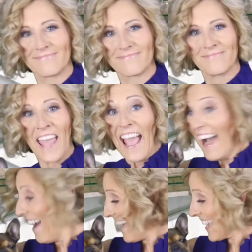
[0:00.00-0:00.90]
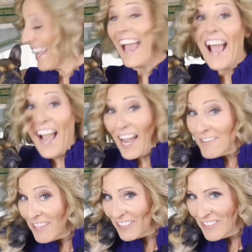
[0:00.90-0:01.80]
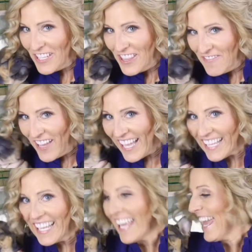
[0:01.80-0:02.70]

Hi, I'm Dr. Jen the vet,